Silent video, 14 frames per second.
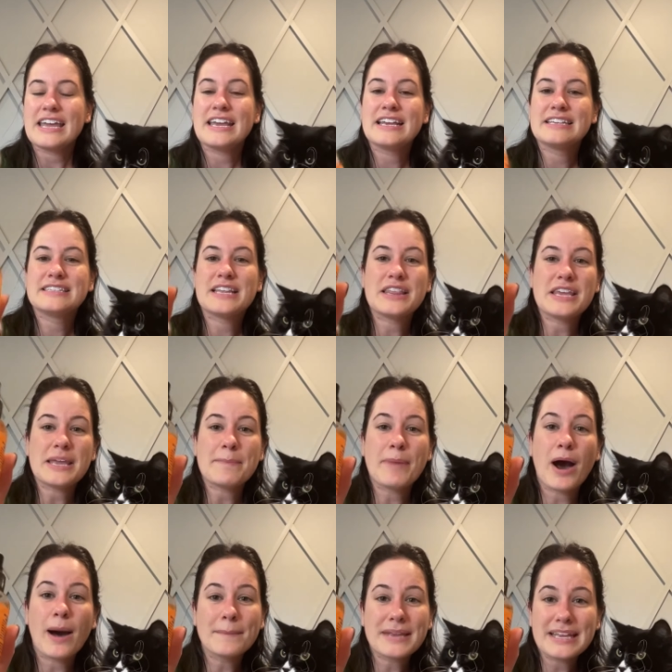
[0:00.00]
is the
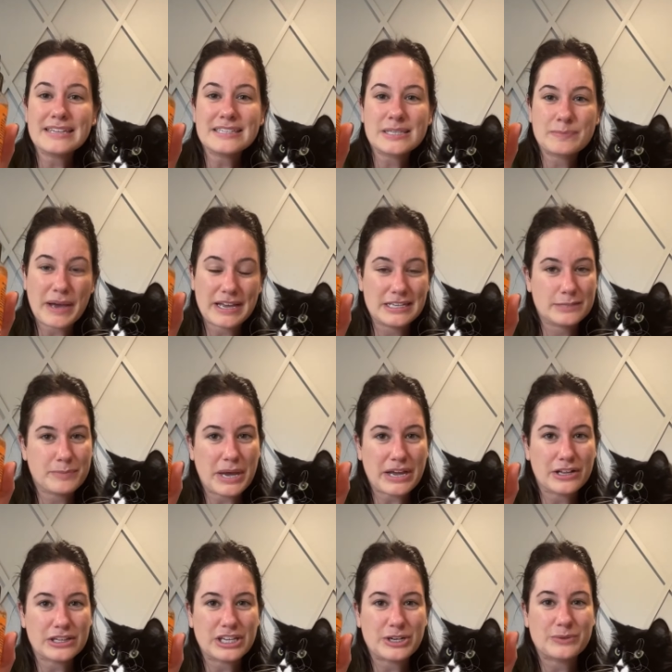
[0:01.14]
pumpkin spice pet
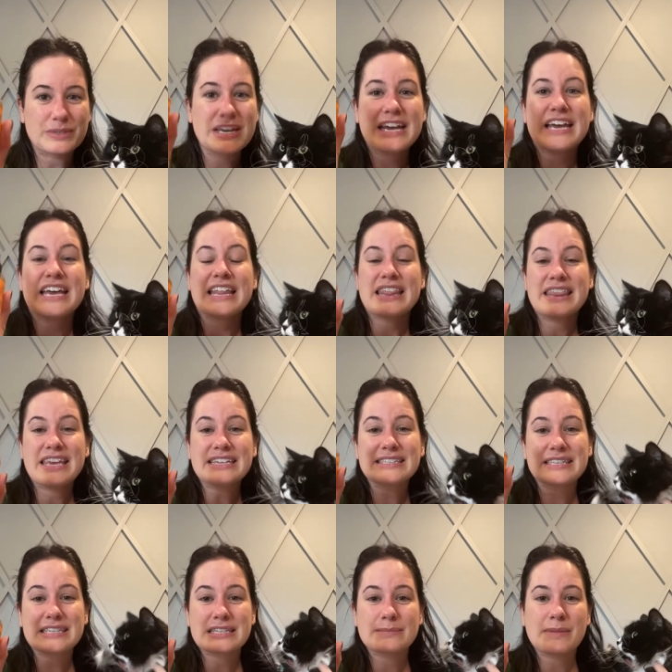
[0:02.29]
cologne. This
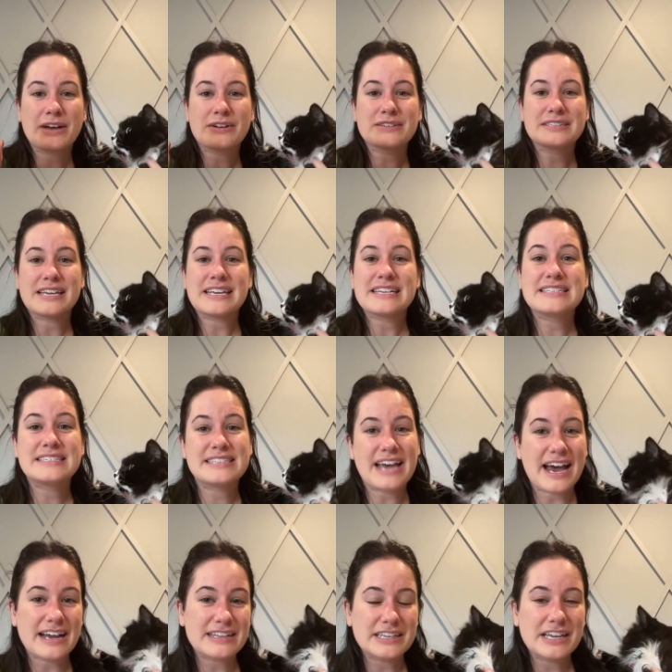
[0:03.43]
smells
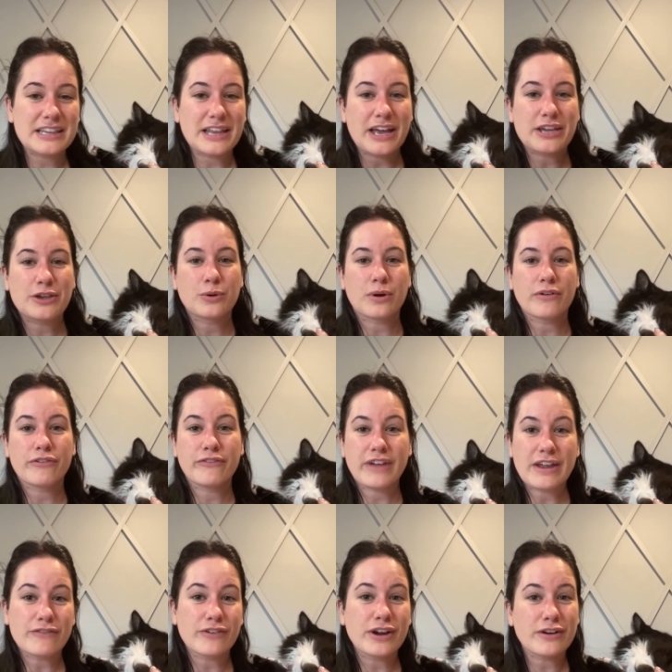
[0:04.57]
exactly like your
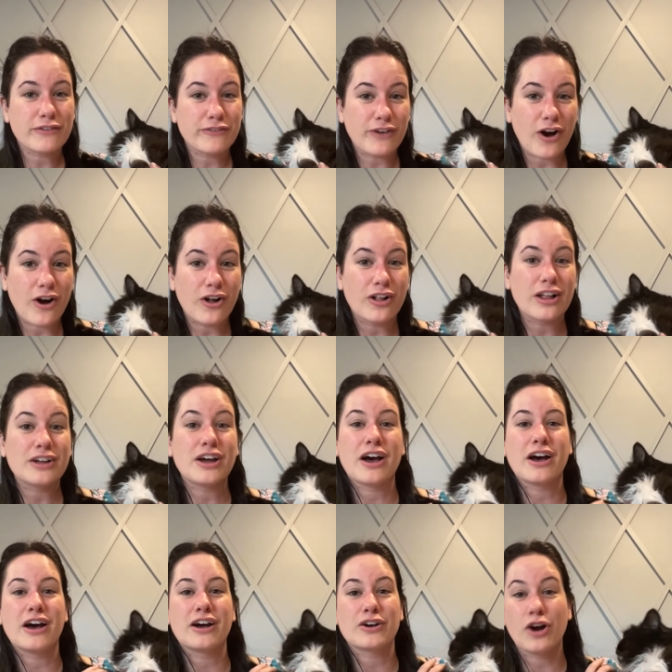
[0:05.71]
favorite fall
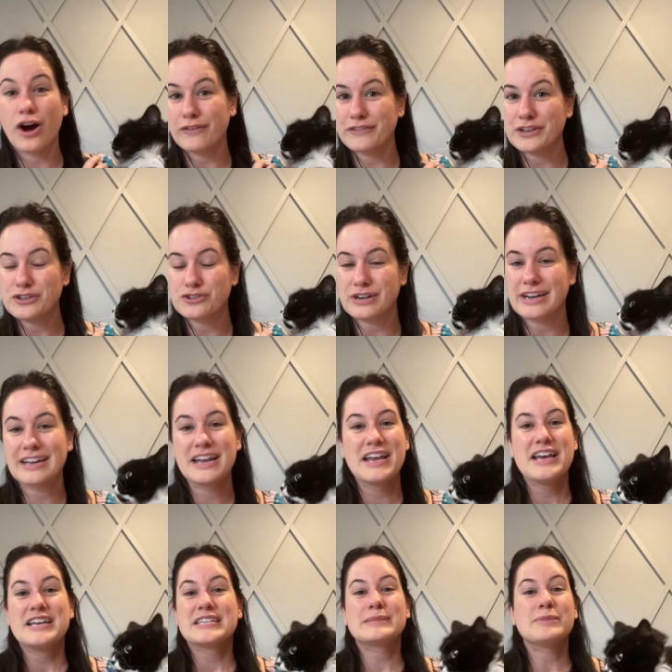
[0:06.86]
uh, coffee drink.
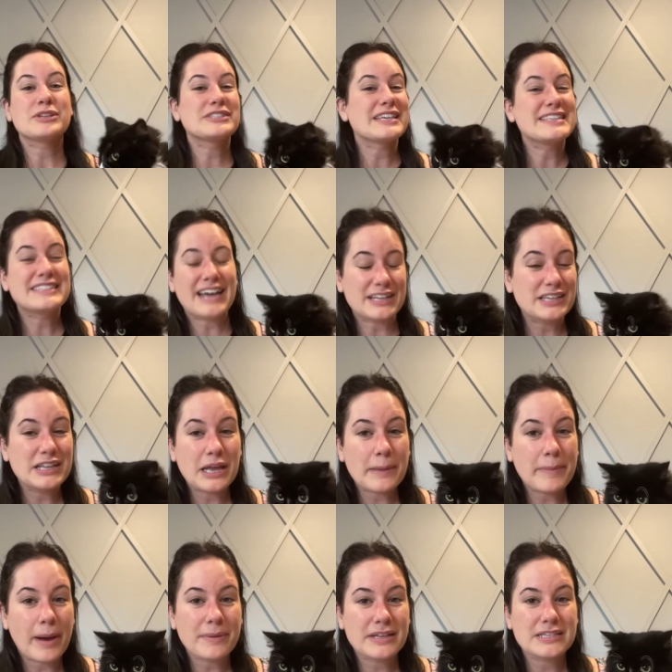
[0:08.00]
It smells exactly
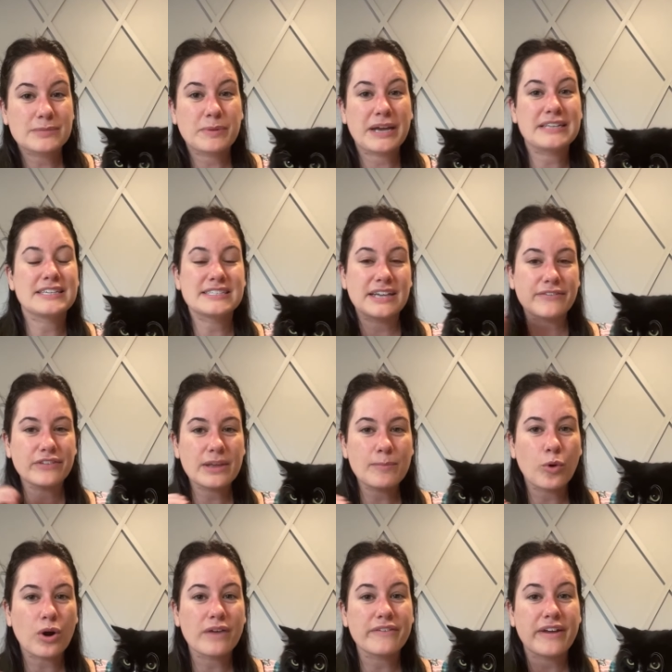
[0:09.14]
like pumpkin spice. It's definitely
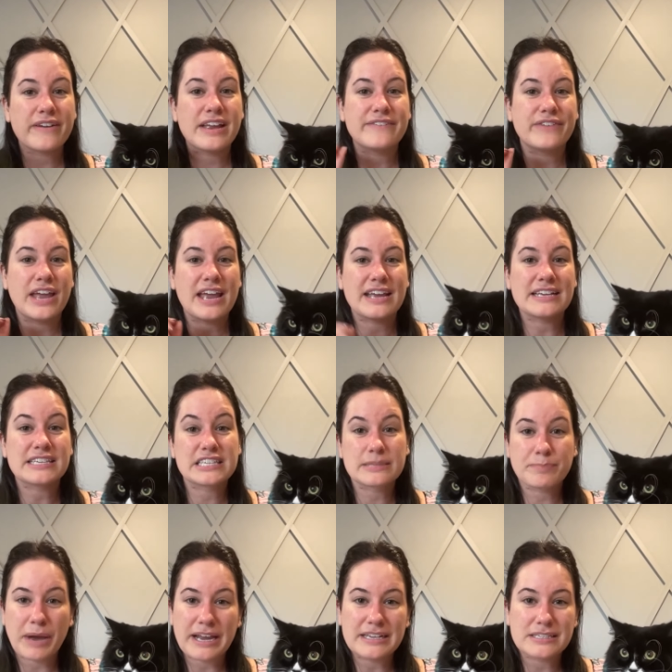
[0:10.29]
more of a, a
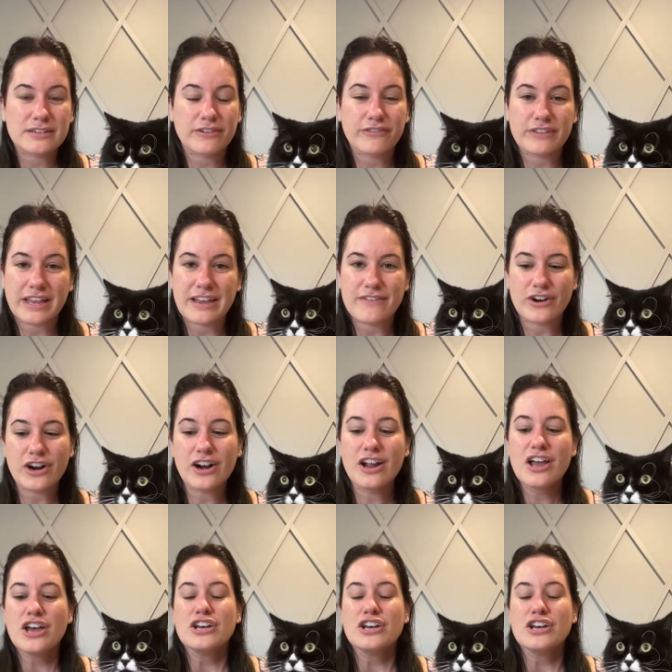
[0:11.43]
spiced flavor.